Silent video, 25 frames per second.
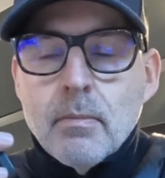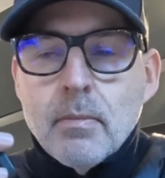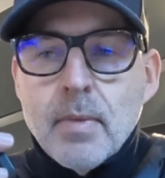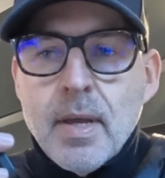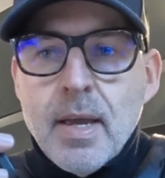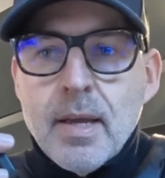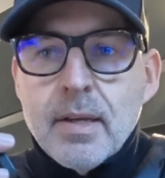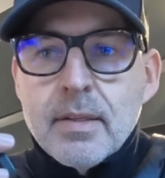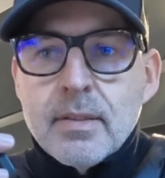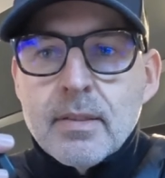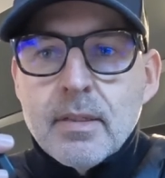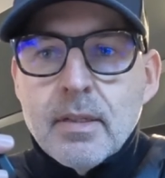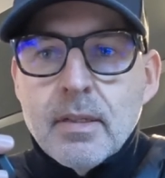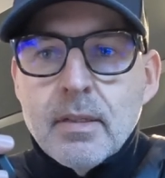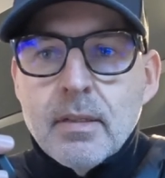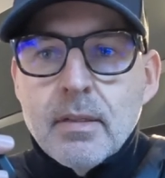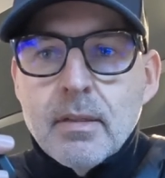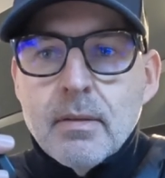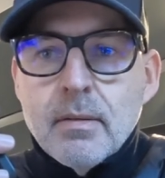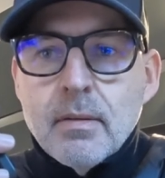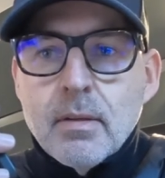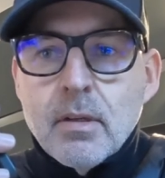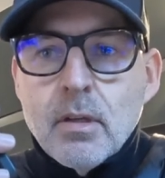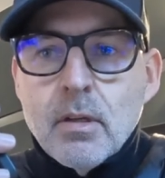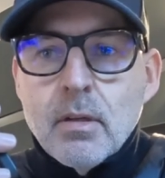
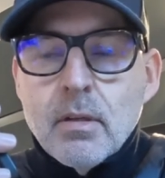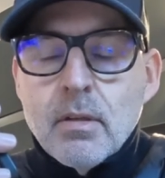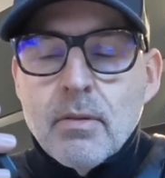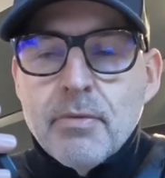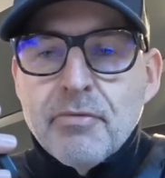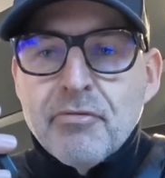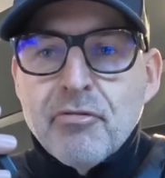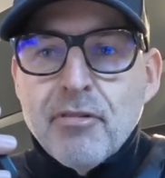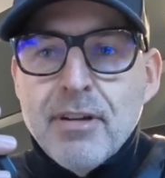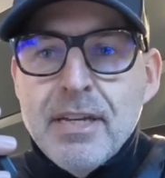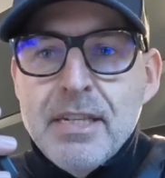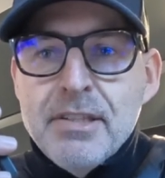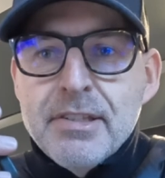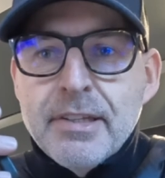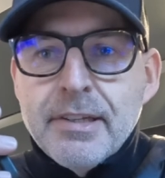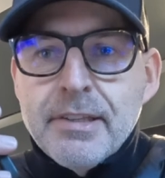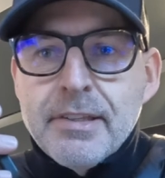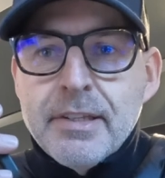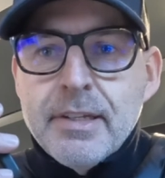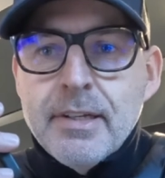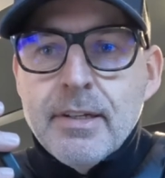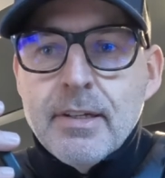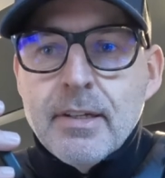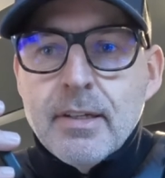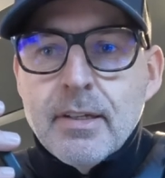Excellent. Freezing,
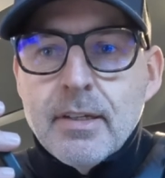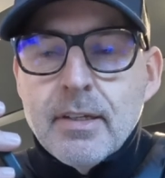isn't it?